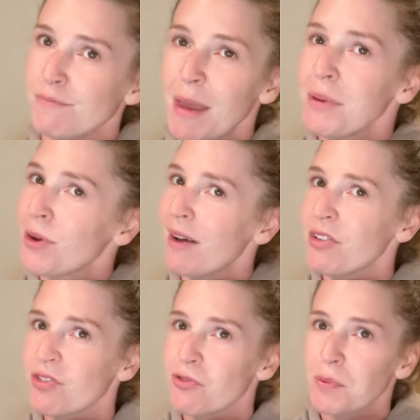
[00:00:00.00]
Maybe you have a
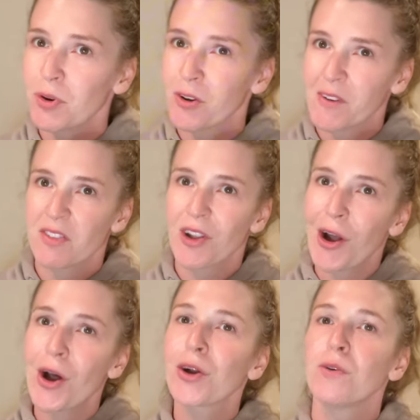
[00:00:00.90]
super nervous
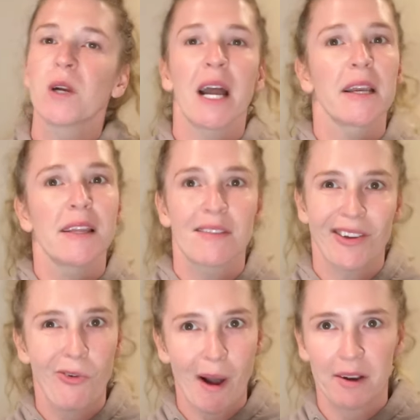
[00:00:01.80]
dog who kind of needs a
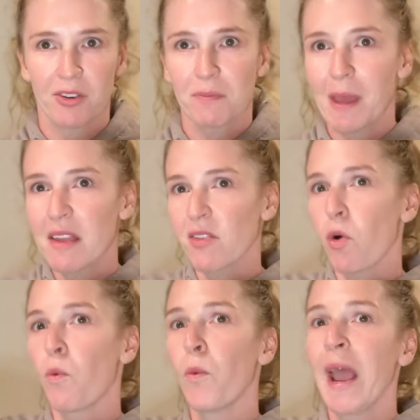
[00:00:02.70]
quieter space
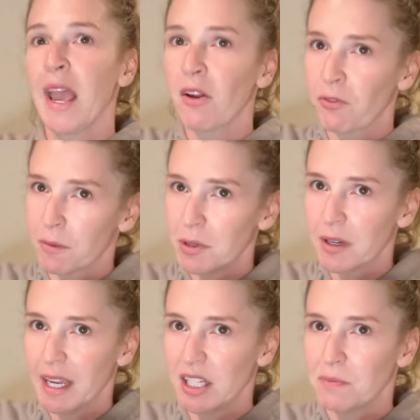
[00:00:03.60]
away from your
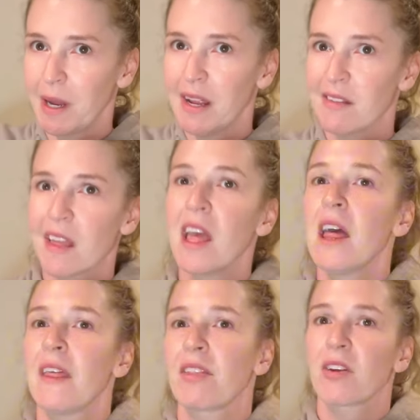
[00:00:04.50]
cage banks
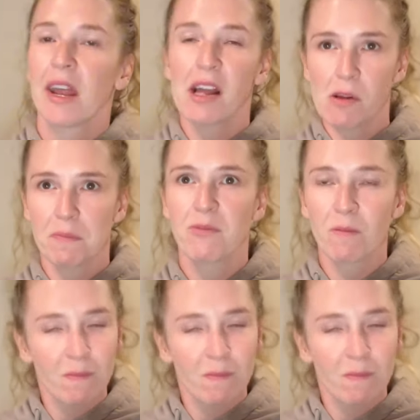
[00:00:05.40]
that's going to help